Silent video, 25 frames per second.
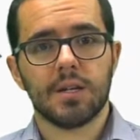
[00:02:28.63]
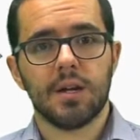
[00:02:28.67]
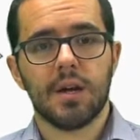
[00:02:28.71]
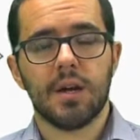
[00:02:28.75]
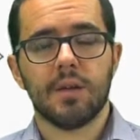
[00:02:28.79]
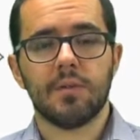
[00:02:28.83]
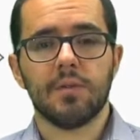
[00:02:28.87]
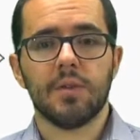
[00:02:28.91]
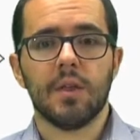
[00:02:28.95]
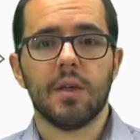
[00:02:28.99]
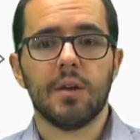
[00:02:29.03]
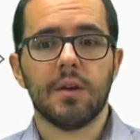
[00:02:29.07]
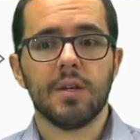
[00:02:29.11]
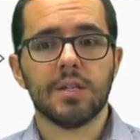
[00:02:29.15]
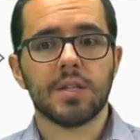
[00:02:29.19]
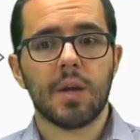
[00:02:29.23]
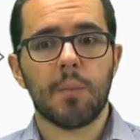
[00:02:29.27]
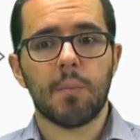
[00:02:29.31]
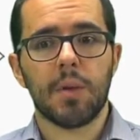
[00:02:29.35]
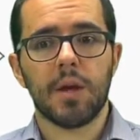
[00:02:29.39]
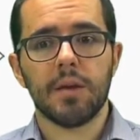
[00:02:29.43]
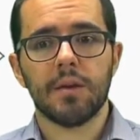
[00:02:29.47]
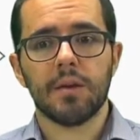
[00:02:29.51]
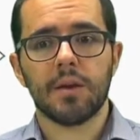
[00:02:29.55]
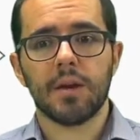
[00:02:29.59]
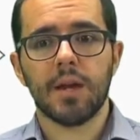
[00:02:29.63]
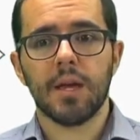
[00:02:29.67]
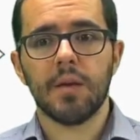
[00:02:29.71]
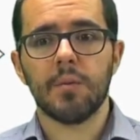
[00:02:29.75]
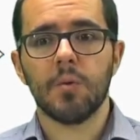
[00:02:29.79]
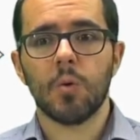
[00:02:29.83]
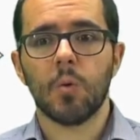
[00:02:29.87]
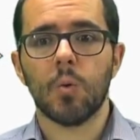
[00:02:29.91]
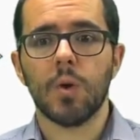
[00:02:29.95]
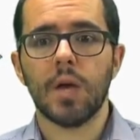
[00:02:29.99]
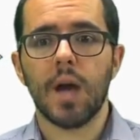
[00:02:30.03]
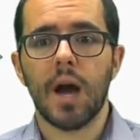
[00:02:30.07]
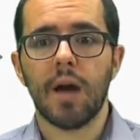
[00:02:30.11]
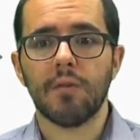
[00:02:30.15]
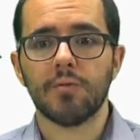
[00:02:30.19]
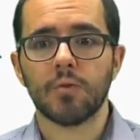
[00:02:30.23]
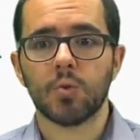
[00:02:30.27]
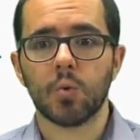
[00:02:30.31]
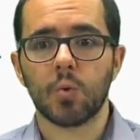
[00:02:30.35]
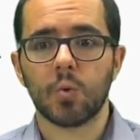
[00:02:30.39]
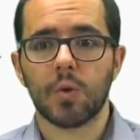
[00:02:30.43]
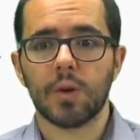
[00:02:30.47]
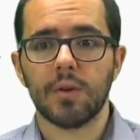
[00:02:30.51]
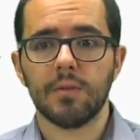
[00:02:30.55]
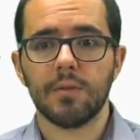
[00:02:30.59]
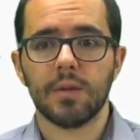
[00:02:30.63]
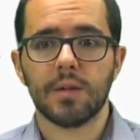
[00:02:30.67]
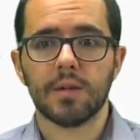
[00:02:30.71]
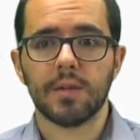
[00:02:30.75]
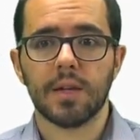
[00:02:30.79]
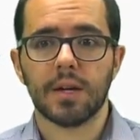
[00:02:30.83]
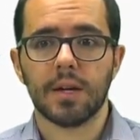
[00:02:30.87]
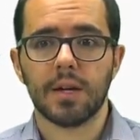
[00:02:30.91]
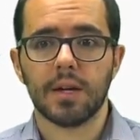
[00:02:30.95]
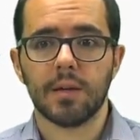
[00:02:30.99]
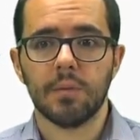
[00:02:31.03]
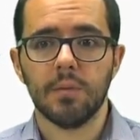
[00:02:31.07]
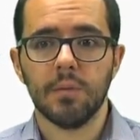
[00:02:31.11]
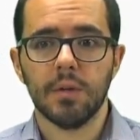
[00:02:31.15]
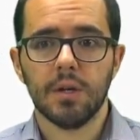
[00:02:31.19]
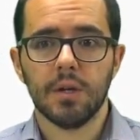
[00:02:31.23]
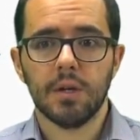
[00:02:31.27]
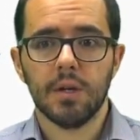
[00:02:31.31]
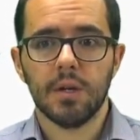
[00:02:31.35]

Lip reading: and there is a player name, we have to render the game.